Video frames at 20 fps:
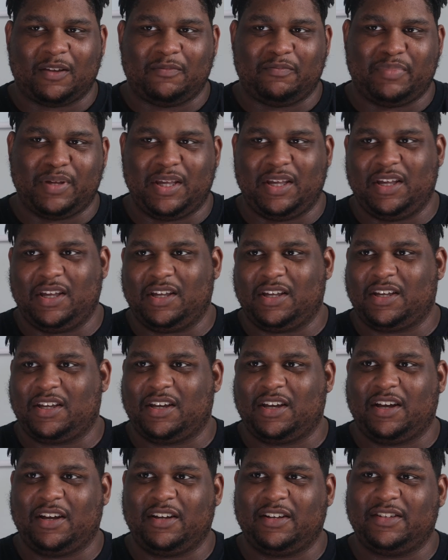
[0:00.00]

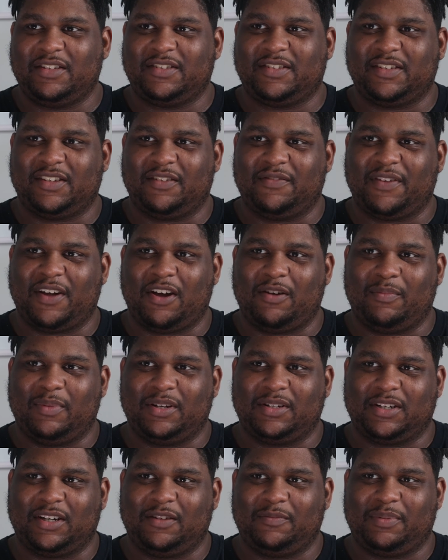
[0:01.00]
because of how
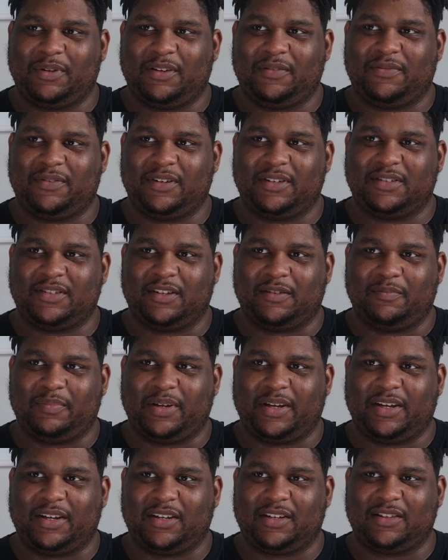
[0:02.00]
much I paid for this
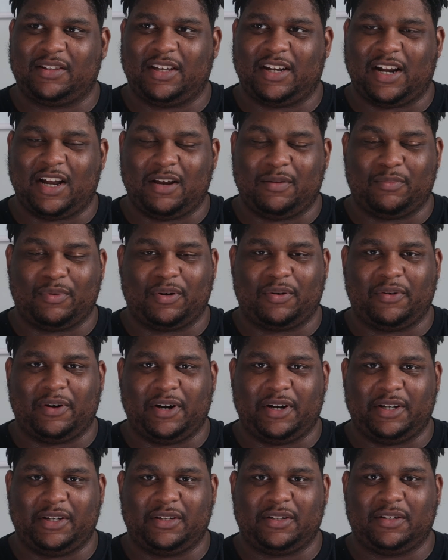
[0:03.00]
Sunpack that I am
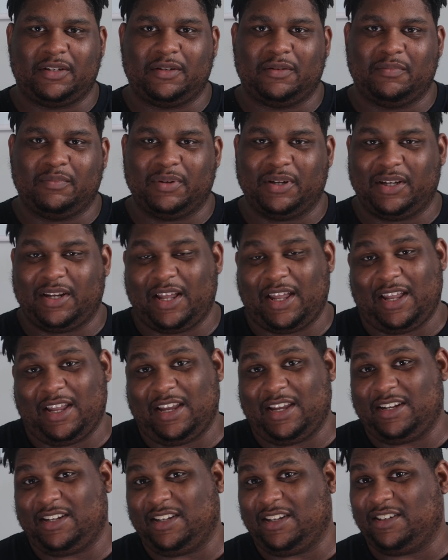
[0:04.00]
regretting. But hey,
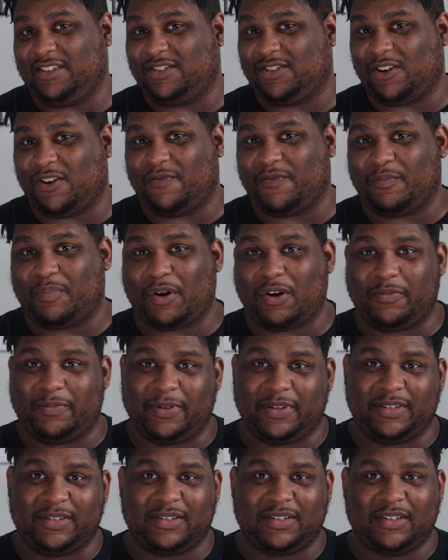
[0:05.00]
it did serve a
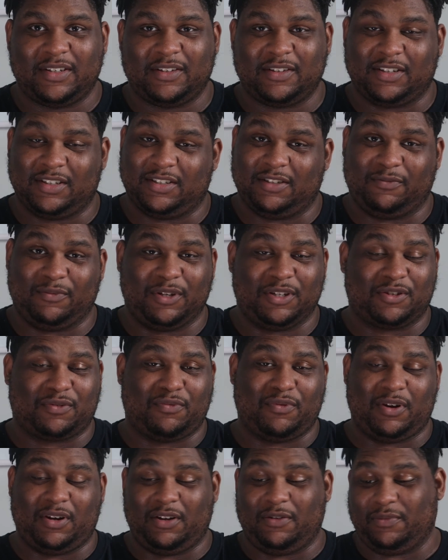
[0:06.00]
purpose because it was
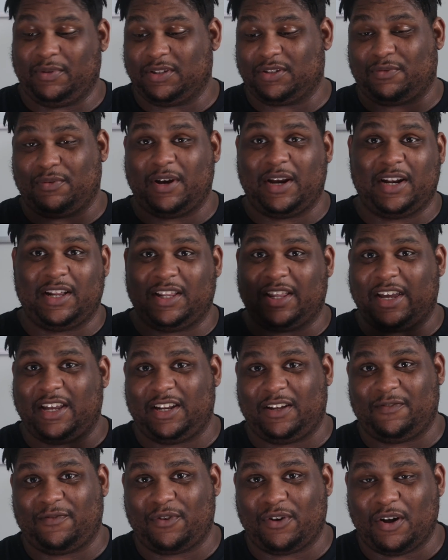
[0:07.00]
creating
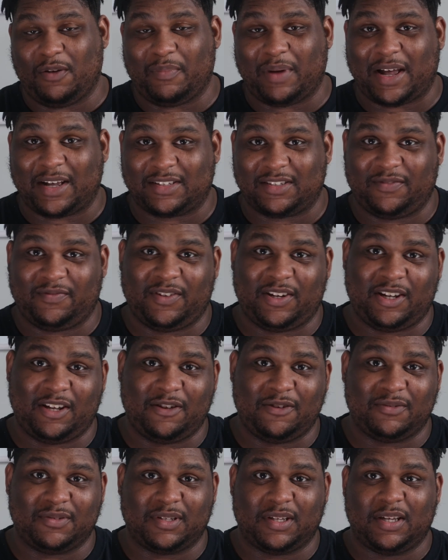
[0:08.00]
lighting for unboxing
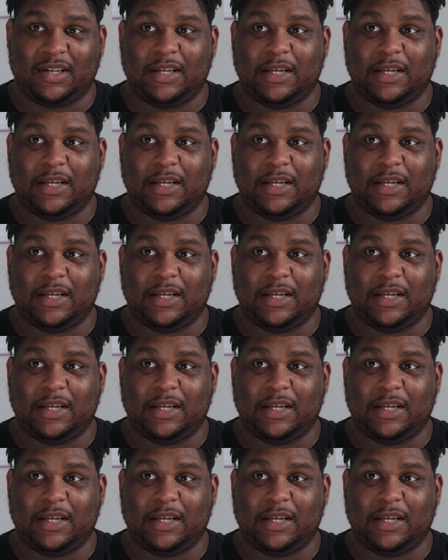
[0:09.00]
videos,